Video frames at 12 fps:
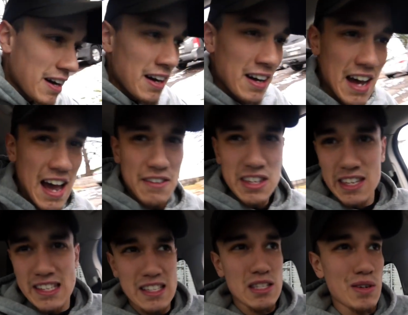I had to
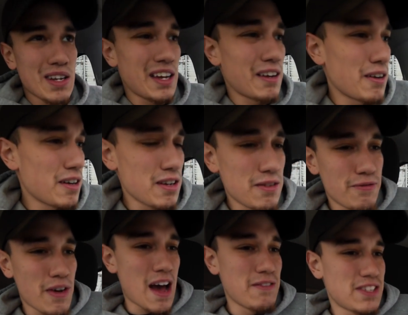listen to it like a good
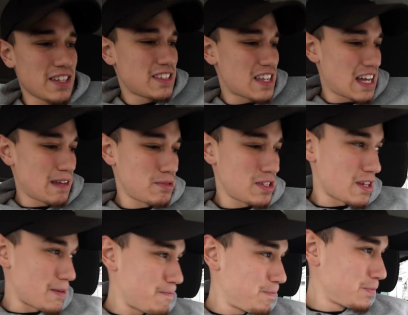5-6 times,
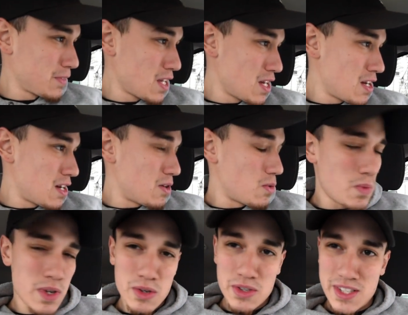so
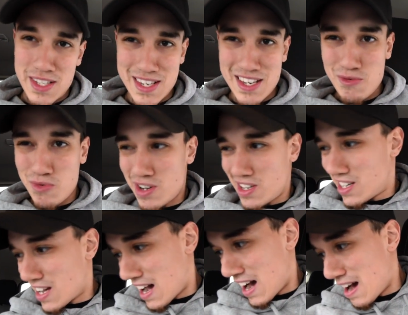you'll see what
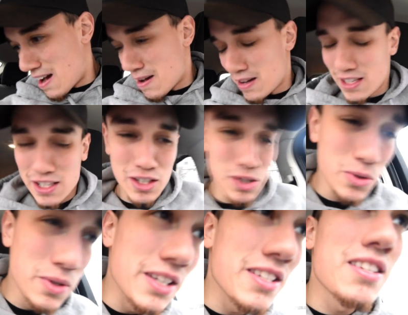
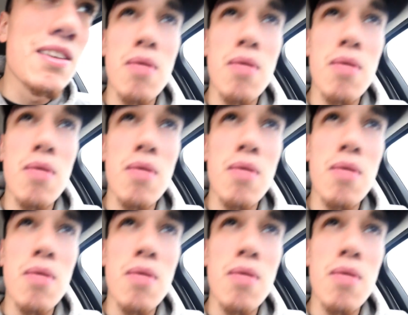conclude is.